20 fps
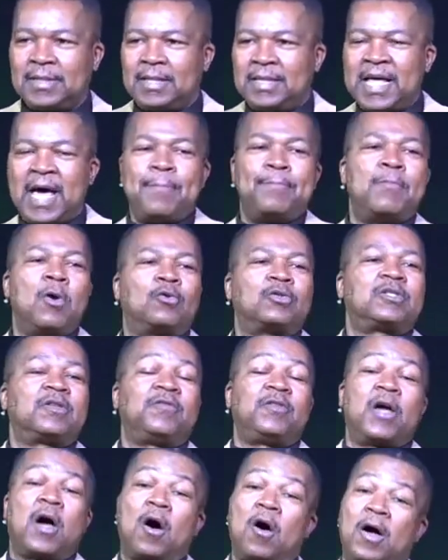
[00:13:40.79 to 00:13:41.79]
that most
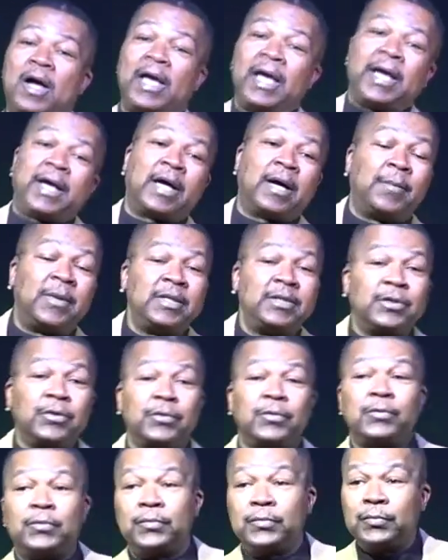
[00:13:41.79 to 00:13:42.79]
of y'all ain't coming
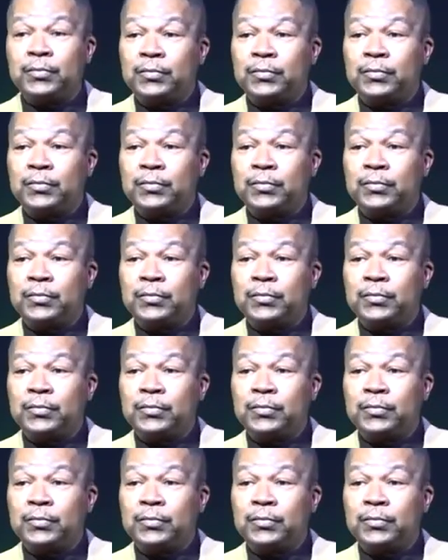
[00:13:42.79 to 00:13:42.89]
to.